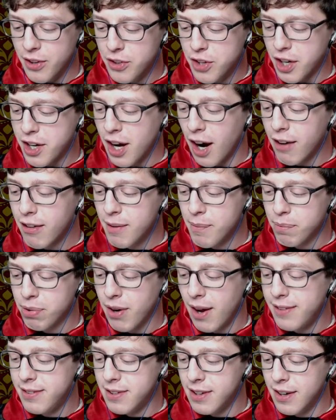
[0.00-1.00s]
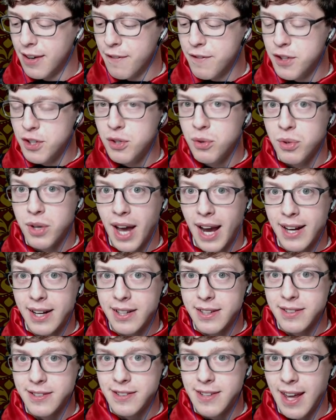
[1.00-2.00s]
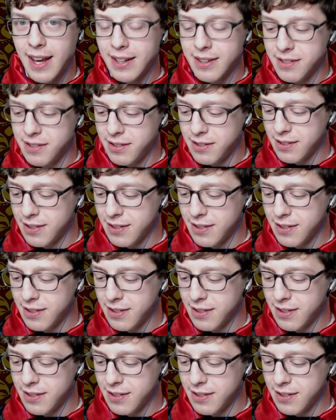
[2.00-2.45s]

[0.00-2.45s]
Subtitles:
the current president of the United States.